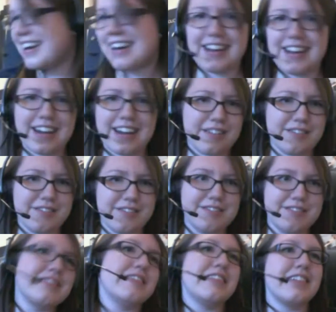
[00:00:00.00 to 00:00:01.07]
I have
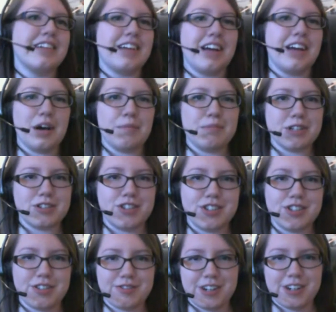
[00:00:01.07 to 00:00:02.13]
a bunch
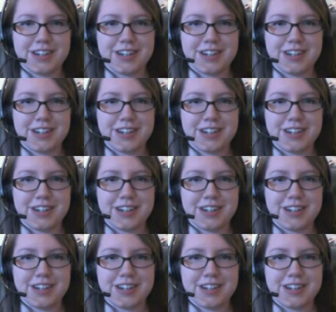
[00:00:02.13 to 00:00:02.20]
of